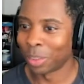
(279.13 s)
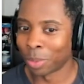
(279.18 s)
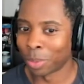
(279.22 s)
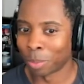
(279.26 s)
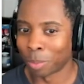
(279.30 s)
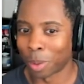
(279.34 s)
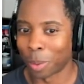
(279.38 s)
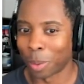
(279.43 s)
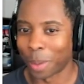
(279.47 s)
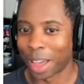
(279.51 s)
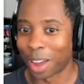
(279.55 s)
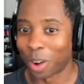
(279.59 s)

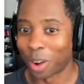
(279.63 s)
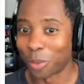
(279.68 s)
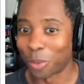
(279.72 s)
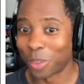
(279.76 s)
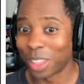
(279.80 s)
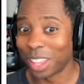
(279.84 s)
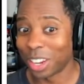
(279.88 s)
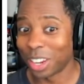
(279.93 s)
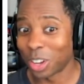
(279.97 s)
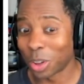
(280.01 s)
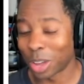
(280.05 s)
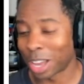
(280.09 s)
By the way, I don't
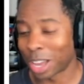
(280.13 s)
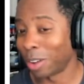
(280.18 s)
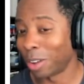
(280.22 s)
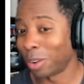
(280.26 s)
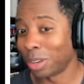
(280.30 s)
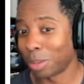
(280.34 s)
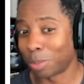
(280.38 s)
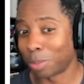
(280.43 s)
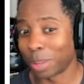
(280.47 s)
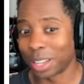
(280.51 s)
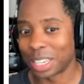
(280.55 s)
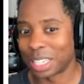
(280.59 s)
really know. I
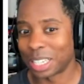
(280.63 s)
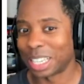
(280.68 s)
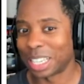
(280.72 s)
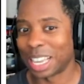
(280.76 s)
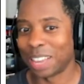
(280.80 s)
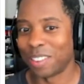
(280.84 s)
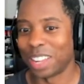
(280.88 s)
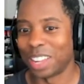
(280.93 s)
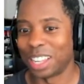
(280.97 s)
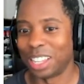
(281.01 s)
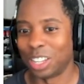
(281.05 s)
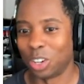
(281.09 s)
only played this
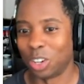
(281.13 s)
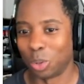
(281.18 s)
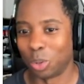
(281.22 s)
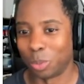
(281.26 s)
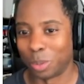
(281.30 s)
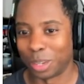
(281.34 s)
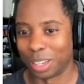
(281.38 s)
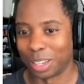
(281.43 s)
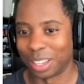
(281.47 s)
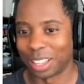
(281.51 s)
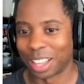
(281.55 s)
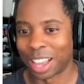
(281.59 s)
game a little
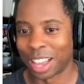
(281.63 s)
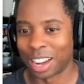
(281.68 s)
bit.